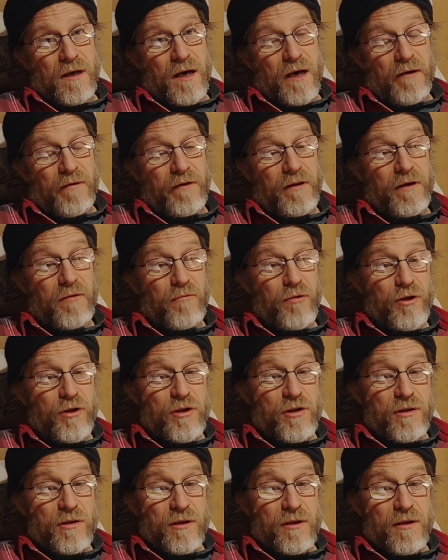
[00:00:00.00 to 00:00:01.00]
I really
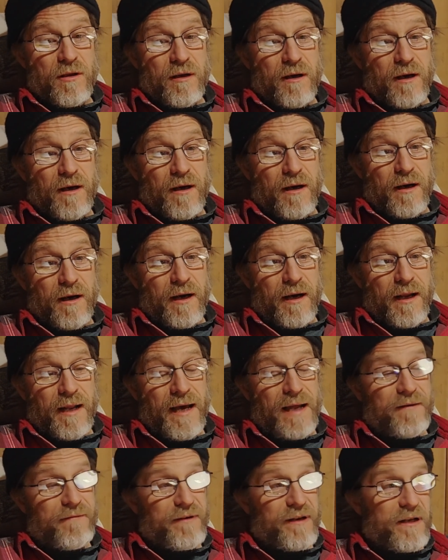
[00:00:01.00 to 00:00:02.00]
wish I'd
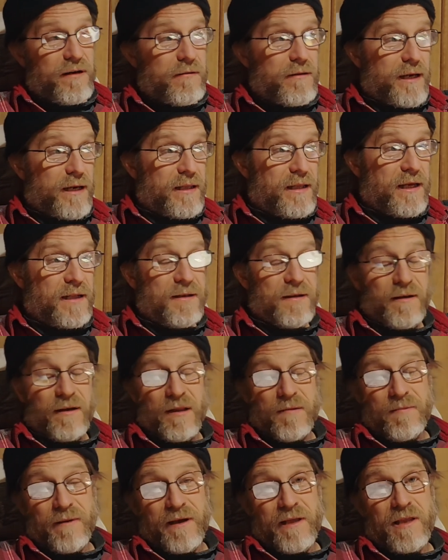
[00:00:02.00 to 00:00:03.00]
had a video like that to
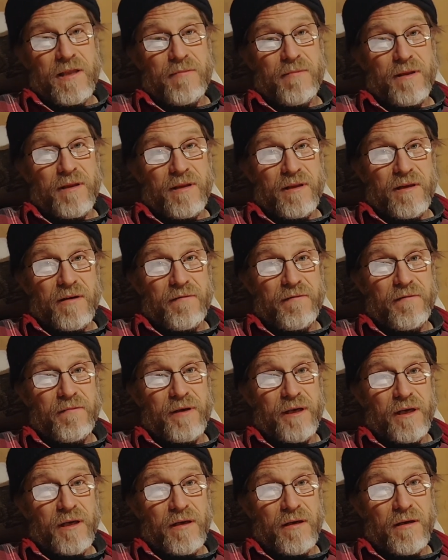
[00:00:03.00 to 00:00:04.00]
explain some of this stuff to
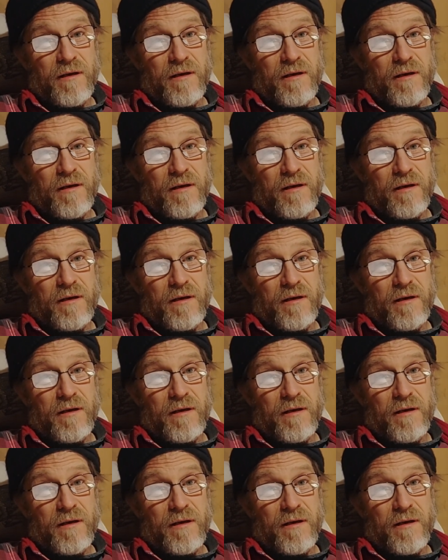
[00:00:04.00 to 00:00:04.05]
me.